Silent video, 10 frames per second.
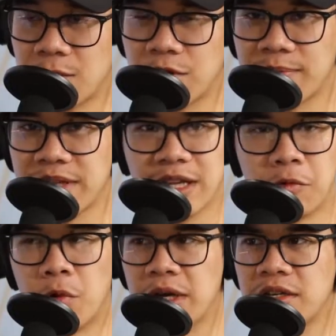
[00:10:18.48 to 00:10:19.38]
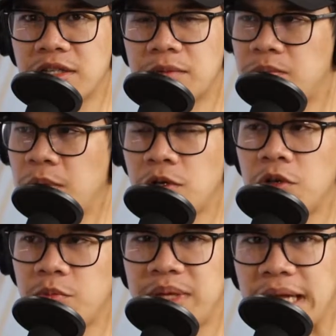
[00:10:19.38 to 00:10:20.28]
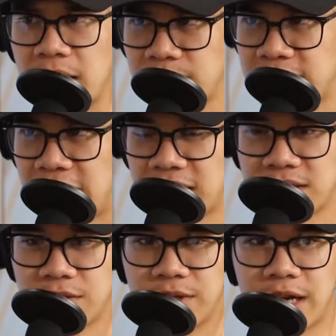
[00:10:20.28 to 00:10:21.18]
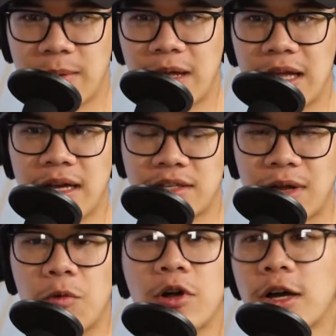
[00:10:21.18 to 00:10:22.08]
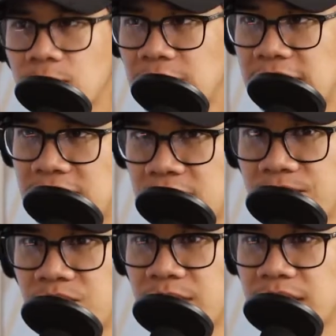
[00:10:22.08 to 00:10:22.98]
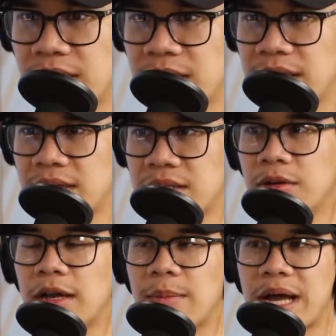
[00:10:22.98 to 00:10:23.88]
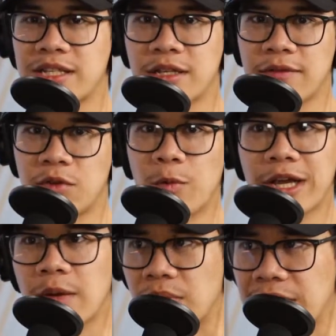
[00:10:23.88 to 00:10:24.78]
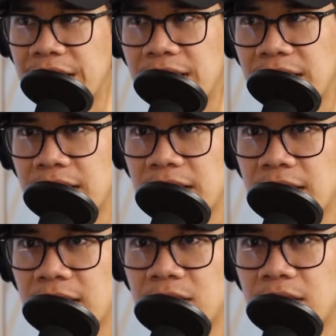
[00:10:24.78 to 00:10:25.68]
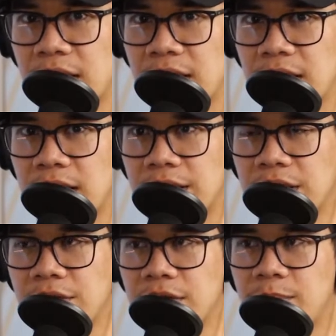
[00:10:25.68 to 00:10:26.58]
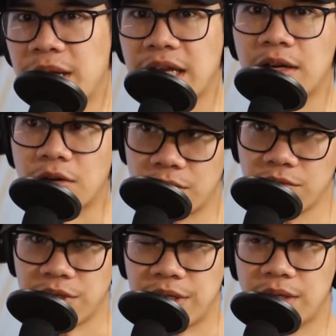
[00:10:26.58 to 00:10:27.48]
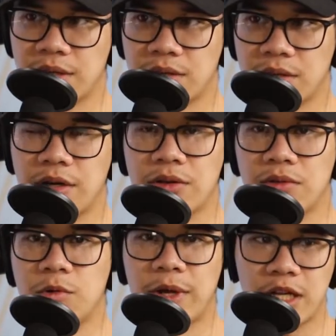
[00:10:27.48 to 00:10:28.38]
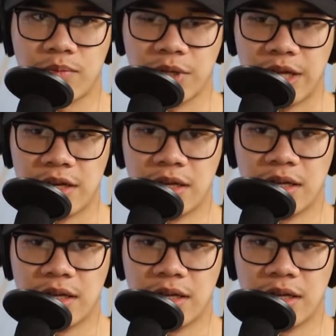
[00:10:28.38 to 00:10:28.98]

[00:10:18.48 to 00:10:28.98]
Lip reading: Woke up at like 2 p.m. Zach. So I woke up late. So imagine if you wake up late and then go to bed early, or no, you wake up late